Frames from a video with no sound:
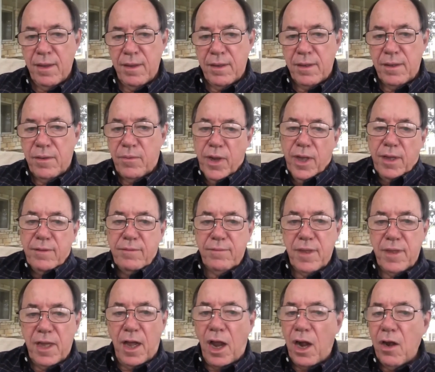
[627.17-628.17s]
well
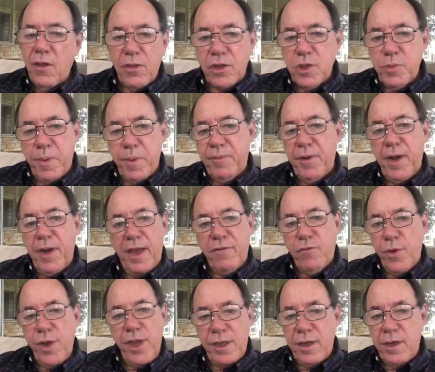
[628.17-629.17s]
all of those people have
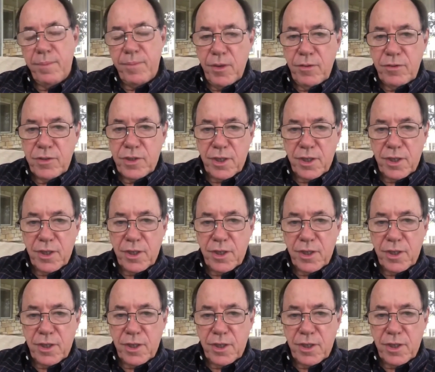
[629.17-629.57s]
weakened immune